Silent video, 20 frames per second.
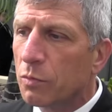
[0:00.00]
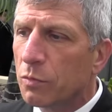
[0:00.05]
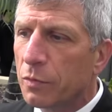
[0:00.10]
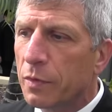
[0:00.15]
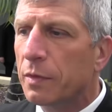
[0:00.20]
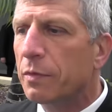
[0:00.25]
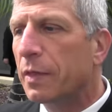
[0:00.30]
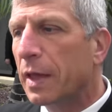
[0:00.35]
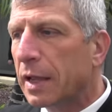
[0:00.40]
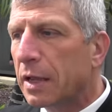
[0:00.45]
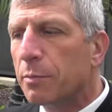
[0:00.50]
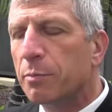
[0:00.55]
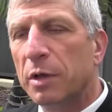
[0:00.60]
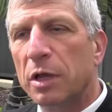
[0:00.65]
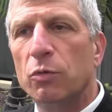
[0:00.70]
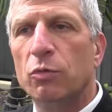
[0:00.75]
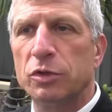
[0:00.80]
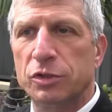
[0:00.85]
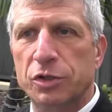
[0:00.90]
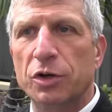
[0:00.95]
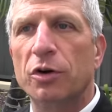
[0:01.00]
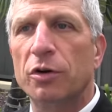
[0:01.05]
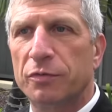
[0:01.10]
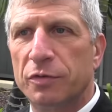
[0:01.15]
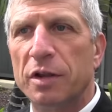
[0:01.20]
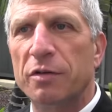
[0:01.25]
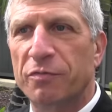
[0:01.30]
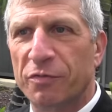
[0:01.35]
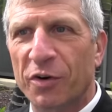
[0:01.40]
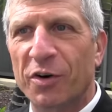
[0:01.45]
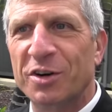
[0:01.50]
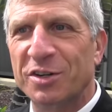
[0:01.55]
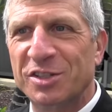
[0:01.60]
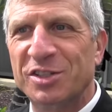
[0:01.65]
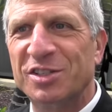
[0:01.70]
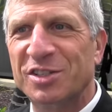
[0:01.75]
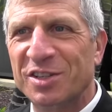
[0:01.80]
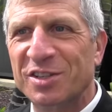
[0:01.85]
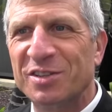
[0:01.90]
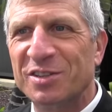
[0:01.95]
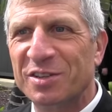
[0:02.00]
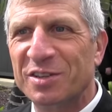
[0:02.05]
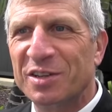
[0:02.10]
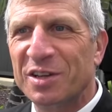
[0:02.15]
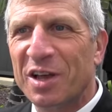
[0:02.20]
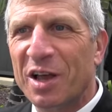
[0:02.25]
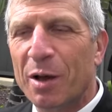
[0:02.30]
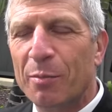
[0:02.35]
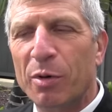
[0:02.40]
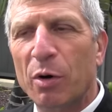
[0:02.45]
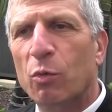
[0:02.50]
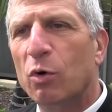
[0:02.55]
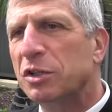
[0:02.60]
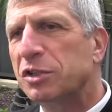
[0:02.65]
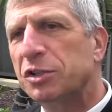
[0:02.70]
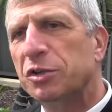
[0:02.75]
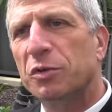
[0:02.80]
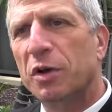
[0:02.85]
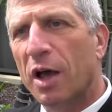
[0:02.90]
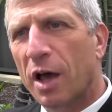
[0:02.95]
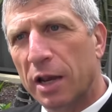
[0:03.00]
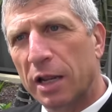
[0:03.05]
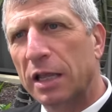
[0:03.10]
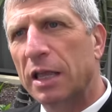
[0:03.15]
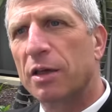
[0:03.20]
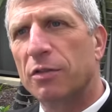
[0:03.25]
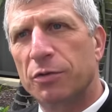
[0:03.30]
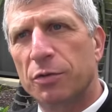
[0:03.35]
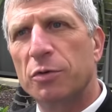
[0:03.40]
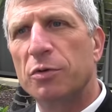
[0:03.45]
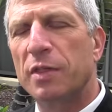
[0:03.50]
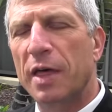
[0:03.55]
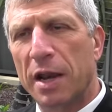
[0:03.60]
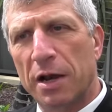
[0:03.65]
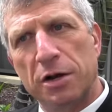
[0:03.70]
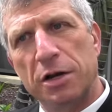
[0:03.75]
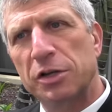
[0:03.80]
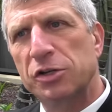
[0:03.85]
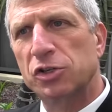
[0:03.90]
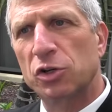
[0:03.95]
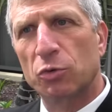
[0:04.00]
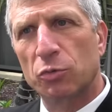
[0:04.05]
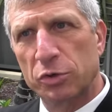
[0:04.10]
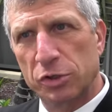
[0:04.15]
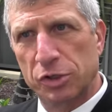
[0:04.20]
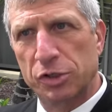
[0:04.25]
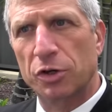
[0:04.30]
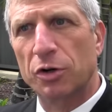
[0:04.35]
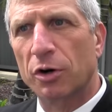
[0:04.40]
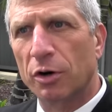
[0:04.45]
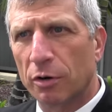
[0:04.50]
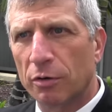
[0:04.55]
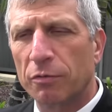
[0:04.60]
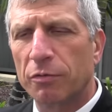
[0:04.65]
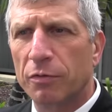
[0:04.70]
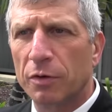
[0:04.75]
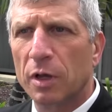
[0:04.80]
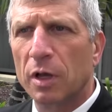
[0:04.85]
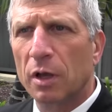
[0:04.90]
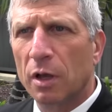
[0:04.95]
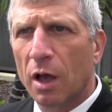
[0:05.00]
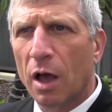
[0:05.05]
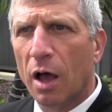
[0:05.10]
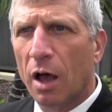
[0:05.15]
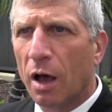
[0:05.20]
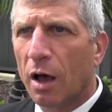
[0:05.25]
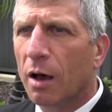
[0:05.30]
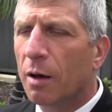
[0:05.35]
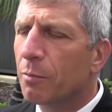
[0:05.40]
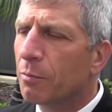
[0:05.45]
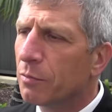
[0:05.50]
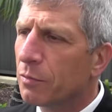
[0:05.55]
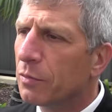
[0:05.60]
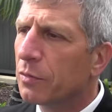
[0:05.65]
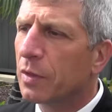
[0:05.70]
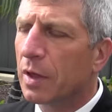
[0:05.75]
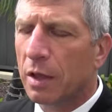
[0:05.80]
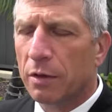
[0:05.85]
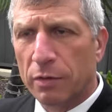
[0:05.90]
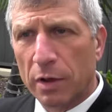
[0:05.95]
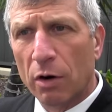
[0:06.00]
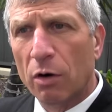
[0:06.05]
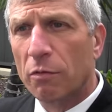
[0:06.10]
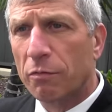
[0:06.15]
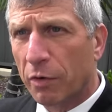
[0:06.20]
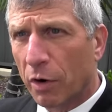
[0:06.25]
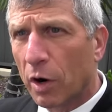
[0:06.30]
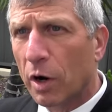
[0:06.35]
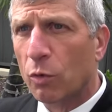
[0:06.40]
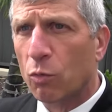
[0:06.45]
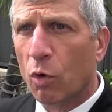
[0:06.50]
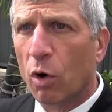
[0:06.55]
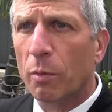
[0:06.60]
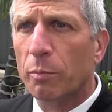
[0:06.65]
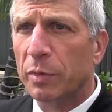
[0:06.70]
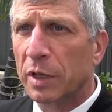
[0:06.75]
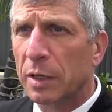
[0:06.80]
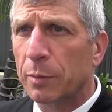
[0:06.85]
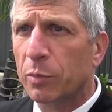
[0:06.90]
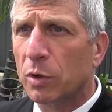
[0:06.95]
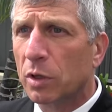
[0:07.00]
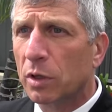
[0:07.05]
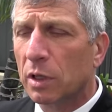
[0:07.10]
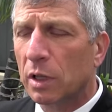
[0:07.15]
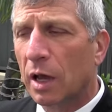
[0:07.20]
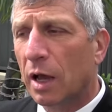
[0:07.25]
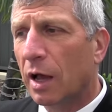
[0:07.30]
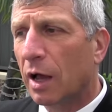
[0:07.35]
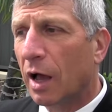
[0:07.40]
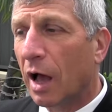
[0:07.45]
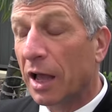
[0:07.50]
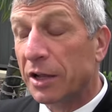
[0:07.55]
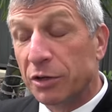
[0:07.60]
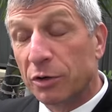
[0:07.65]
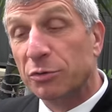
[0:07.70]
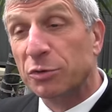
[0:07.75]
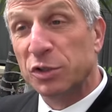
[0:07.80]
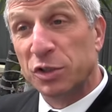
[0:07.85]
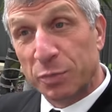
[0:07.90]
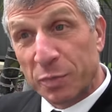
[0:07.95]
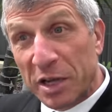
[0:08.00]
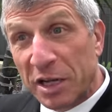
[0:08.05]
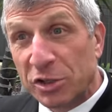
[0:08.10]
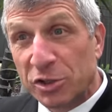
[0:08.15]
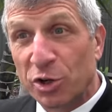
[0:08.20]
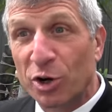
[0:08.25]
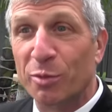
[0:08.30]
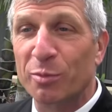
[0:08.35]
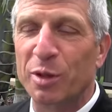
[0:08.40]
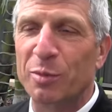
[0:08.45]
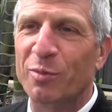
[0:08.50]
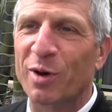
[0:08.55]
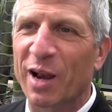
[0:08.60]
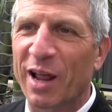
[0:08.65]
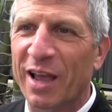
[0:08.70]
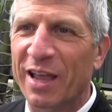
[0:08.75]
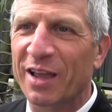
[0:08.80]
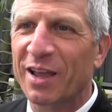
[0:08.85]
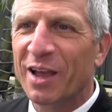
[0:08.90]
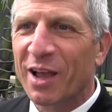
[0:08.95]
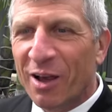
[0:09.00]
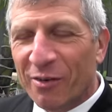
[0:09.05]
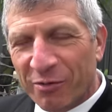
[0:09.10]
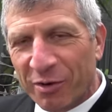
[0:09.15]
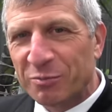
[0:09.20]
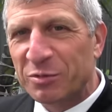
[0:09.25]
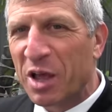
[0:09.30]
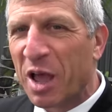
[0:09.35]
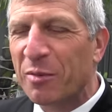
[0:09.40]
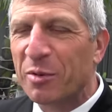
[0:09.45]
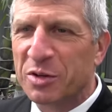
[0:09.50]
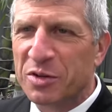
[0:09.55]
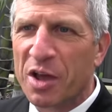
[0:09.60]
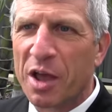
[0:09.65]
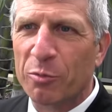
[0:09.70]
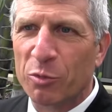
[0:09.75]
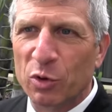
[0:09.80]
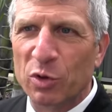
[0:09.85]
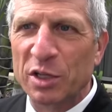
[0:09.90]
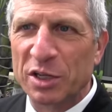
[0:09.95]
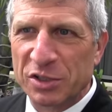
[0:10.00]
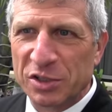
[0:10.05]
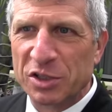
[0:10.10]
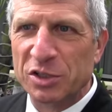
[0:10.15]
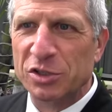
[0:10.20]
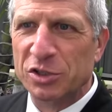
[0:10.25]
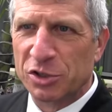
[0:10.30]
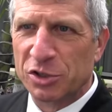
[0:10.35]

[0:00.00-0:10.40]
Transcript: They can be reserved at first, but once you kind of get through that initial reserve, they are very warm people. I don't speak German, but I, from time to time, will listen